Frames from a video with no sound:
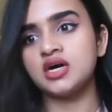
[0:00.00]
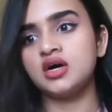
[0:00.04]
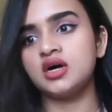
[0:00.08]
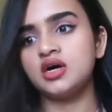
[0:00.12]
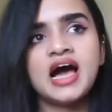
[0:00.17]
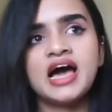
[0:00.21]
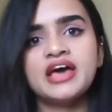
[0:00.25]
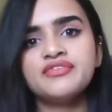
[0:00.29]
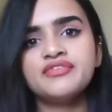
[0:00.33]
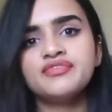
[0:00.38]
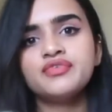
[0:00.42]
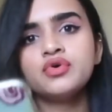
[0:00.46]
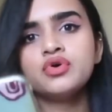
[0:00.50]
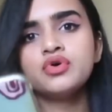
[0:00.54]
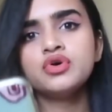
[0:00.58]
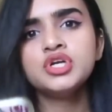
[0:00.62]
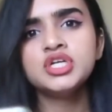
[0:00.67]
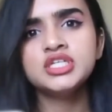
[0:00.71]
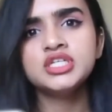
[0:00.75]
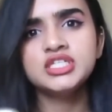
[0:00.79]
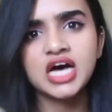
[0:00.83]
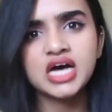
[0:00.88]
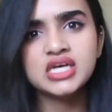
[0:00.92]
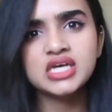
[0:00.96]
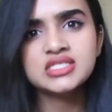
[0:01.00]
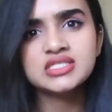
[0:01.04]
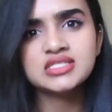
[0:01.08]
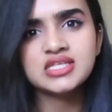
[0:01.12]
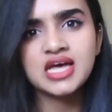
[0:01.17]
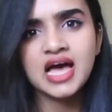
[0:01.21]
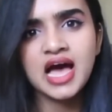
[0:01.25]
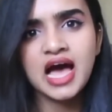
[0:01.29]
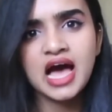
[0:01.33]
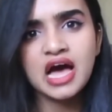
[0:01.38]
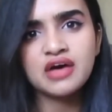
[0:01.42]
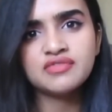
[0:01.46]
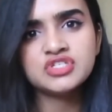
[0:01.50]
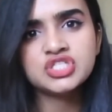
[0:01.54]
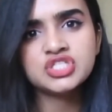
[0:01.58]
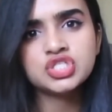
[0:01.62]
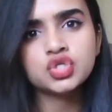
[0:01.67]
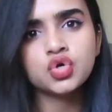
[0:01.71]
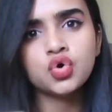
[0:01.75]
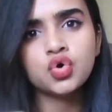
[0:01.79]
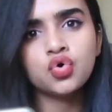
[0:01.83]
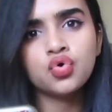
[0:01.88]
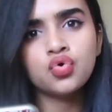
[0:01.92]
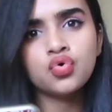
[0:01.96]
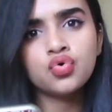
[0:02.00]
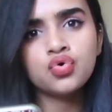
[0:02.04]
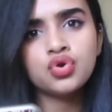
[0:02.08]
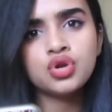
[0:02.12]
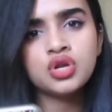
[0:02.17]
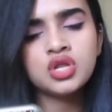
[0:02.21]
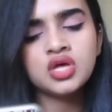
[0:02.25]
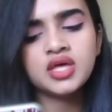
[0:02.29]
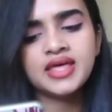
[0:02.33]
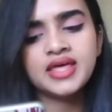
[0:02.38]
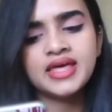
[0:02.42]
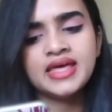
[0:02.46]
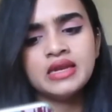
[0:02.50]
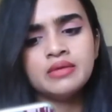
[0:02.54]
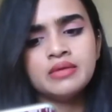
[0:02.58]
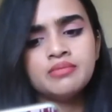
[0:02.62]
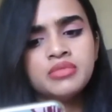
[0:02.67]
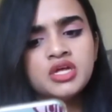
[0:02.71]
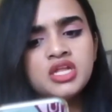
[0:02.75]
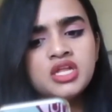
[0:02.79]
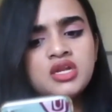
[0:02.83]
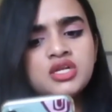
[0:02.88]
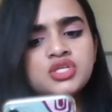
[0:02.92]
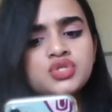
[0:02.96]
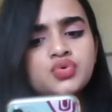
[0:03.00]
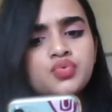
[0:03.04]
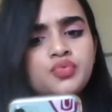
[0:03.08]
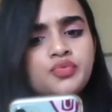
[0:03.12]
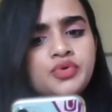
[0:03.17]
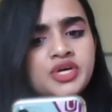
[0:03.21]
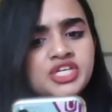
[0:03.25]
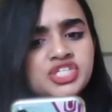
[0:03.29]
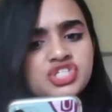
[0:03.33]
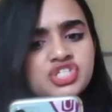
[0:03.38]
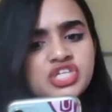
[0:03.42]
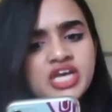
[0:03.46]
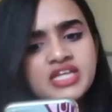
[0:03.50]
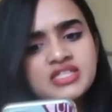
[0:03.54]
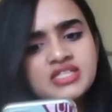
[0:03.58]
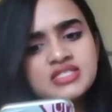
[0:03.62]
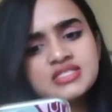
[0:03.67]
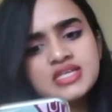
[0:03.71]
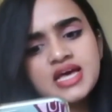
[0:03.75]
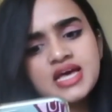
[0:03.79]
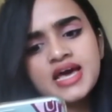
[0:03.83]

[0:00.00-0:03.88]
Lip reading: iPhone does have its own inbuilt widgets,